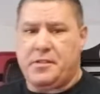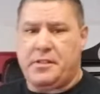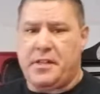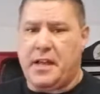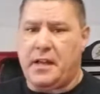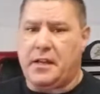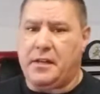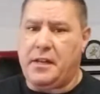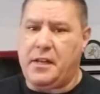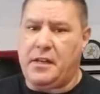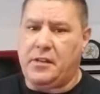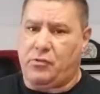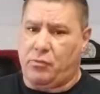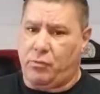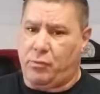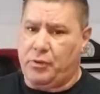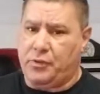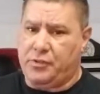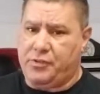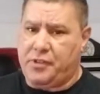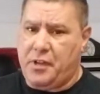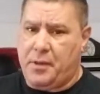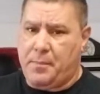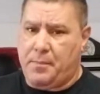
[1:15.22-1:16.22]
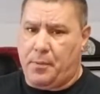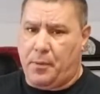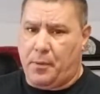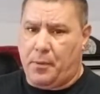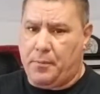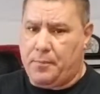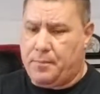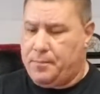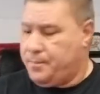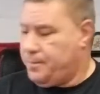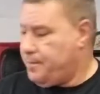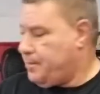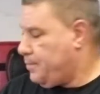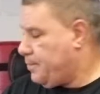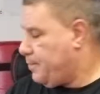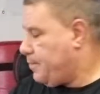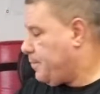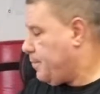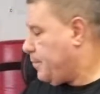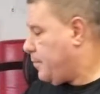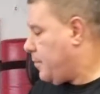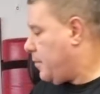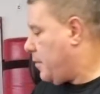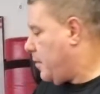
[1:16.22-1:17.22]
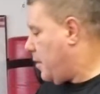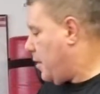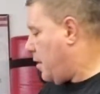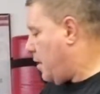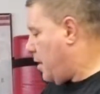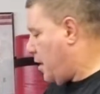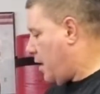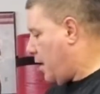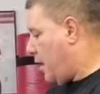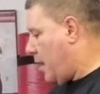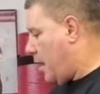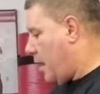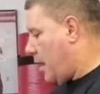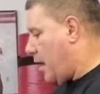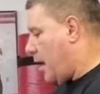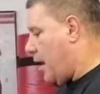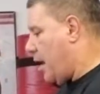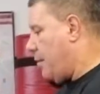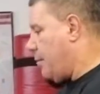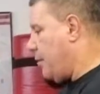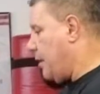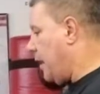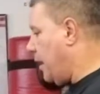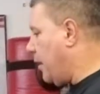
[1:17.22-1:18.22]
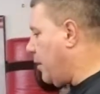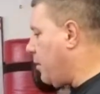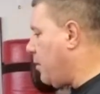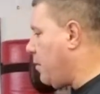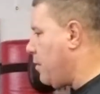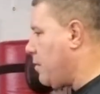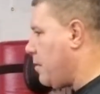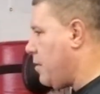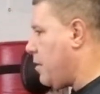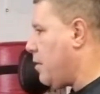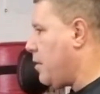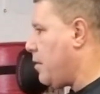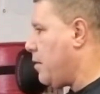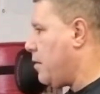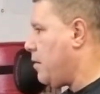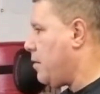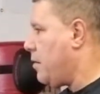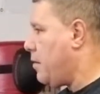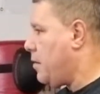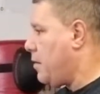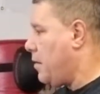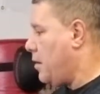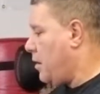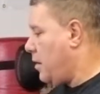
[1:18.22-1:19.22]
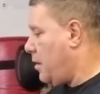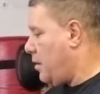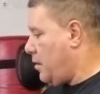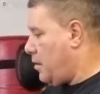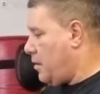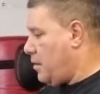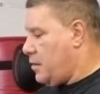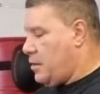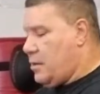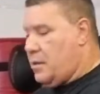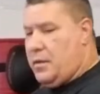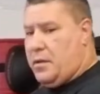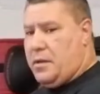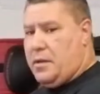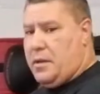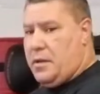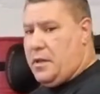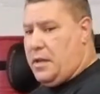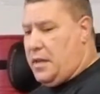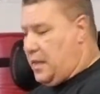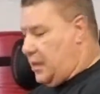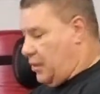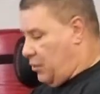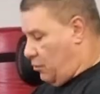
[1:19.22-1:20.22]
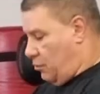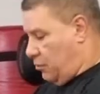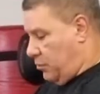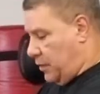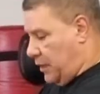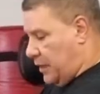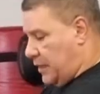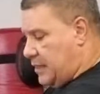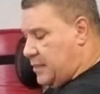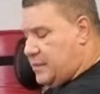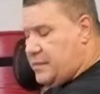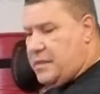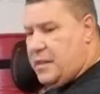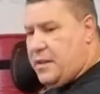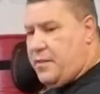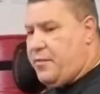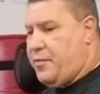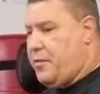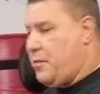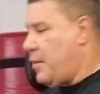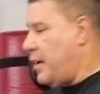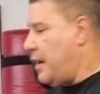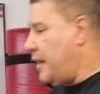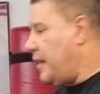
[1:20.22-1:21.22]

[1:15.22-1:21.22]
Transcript: technique's real simple. I'm here, he leans in for my